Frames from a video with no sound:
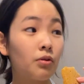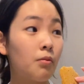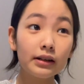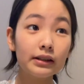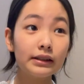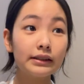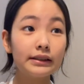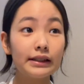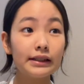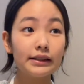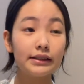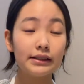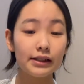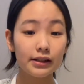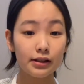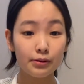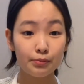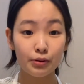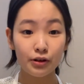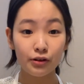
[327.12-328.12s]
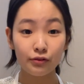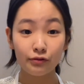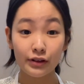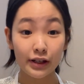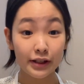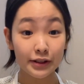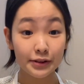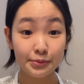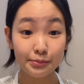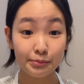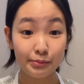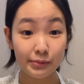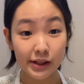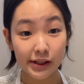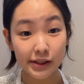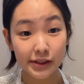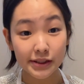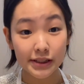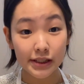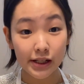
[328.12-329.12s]
It tastes like a perfect
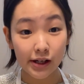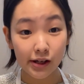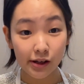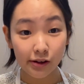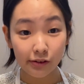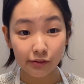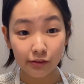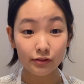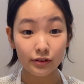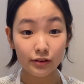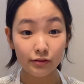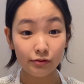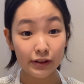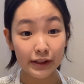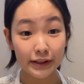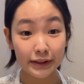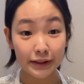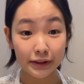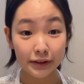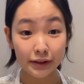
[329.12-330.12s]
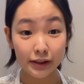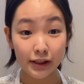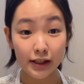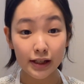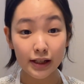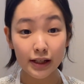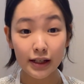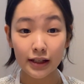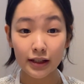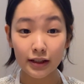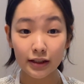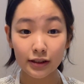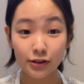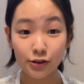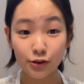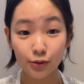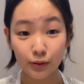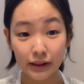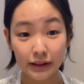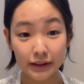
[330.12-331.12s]
mix of vanilla and
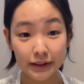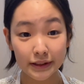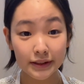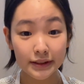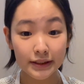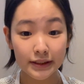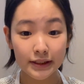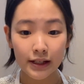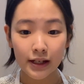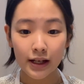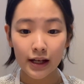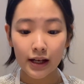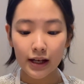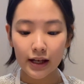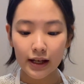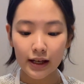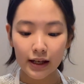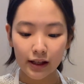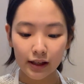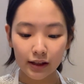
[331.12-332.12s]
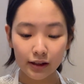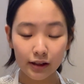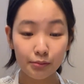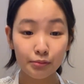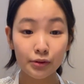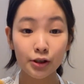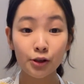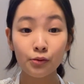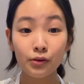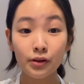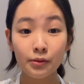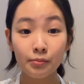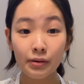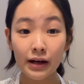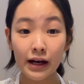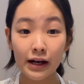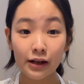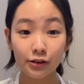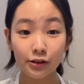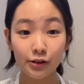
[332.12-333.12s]
sweetness, and the mealworm
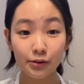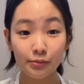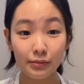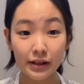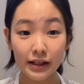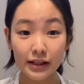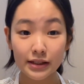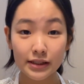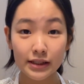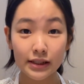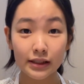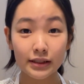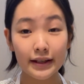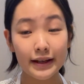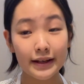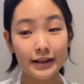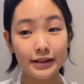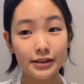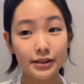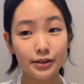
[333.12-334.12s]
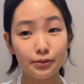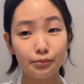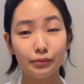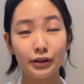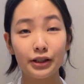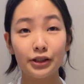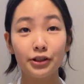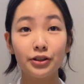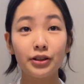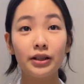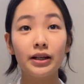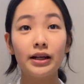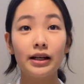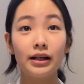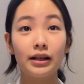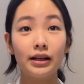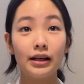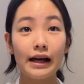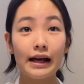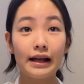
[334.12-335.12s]
powder makes it taste much
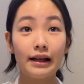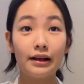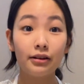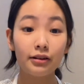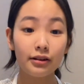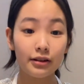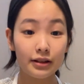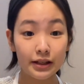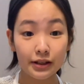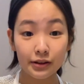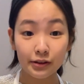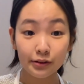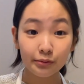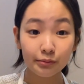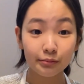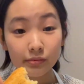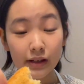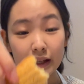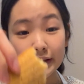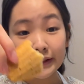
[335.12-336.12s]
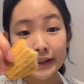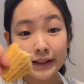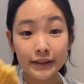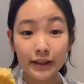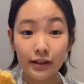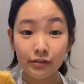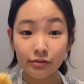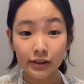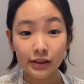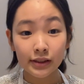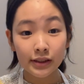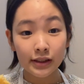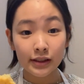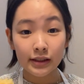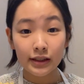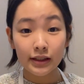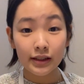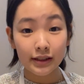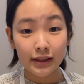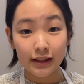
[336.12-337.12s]
healthier. And I definitely
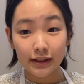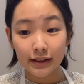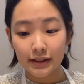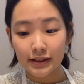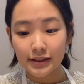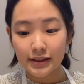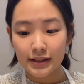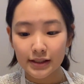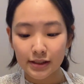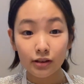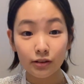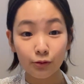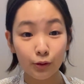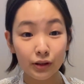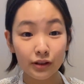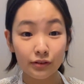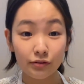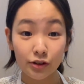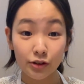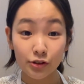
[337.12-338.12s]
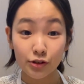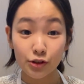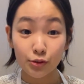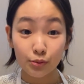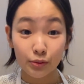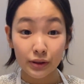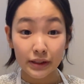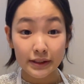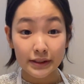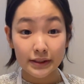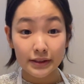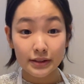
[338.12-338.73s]
think that this is one of those sweet